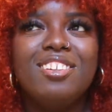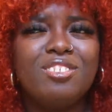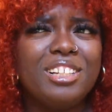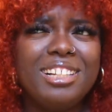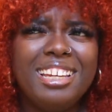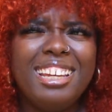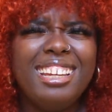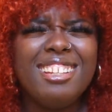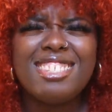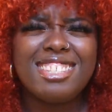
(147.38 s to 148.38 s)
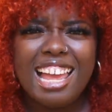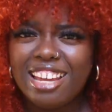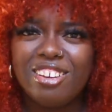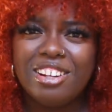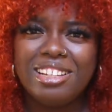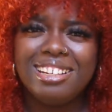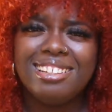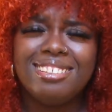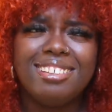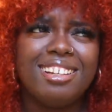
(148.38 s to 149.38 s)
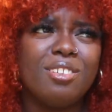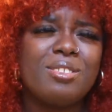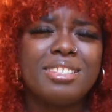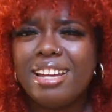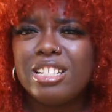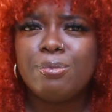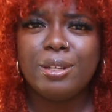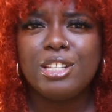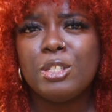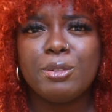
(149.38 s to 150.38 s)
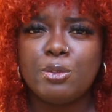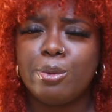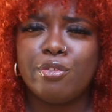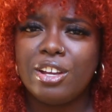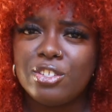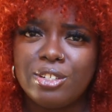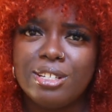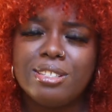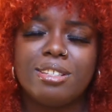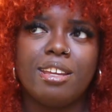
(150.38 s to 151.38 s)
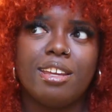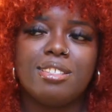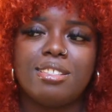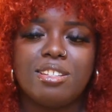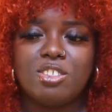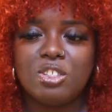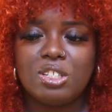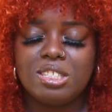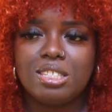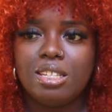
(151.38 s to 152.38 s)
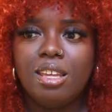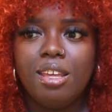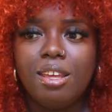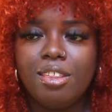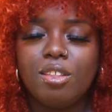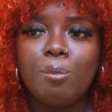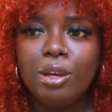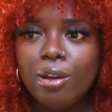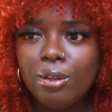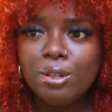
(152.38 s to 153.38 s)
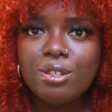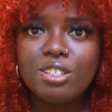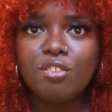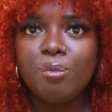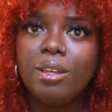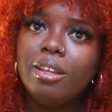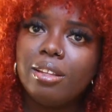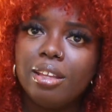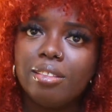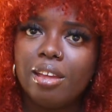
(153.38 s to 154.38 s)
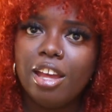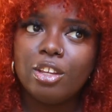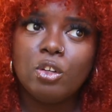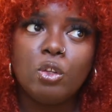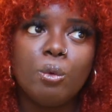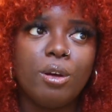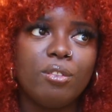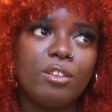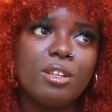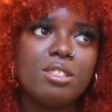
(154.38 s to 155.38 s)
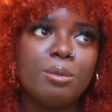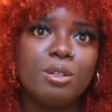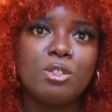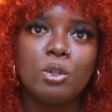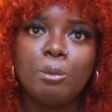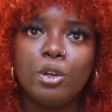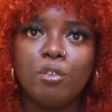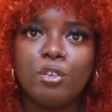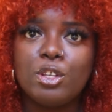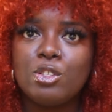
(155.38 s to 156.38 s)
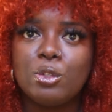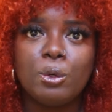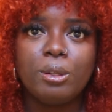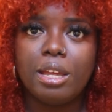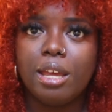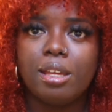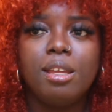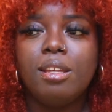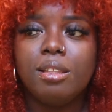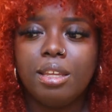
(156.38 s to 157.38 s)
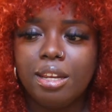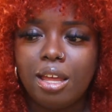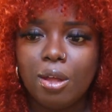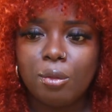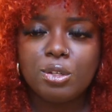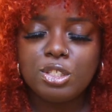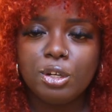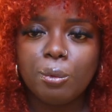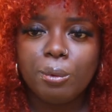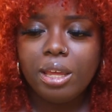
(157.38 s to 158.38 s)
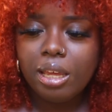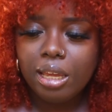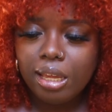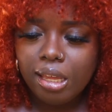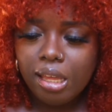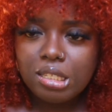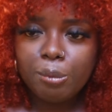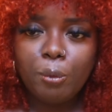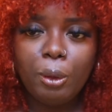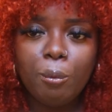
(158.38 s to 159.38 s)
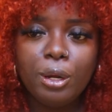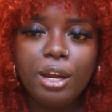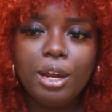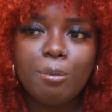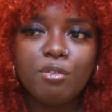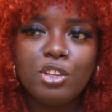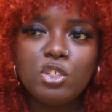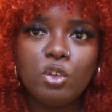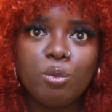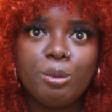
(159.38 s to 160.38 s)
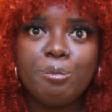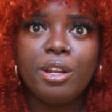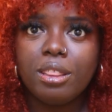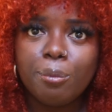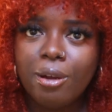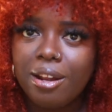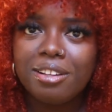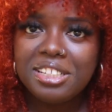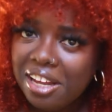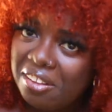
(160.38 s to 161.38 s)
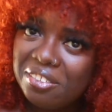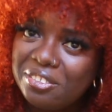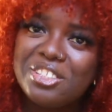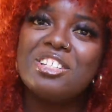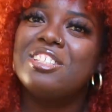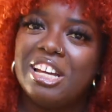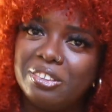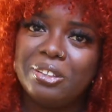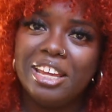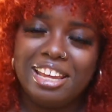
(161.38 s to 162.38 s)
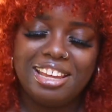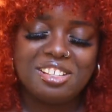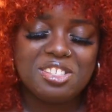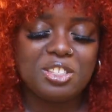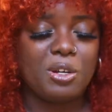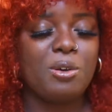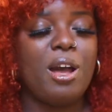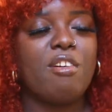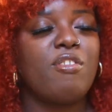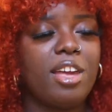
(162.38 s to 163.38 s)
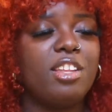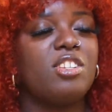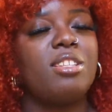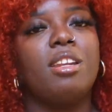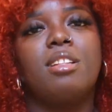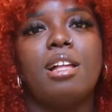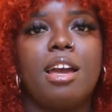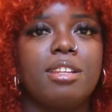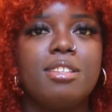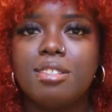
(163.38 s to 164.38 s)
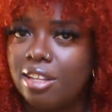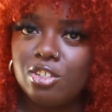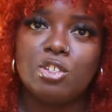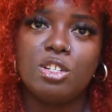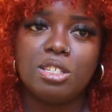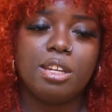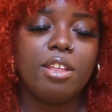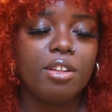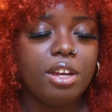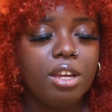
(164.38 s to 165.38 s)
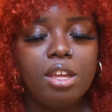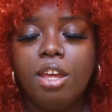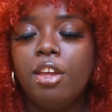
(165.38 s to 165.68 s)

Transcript: really slacking on it, um, slash being too much of a perfectionist, and I guess that's just the perils of being like that. You know, you want things to be so perfect, so like laid out a certain way to the point where it prevents you from putting the product out, which is not okay. So I finally just said, Gladys, get your shit together.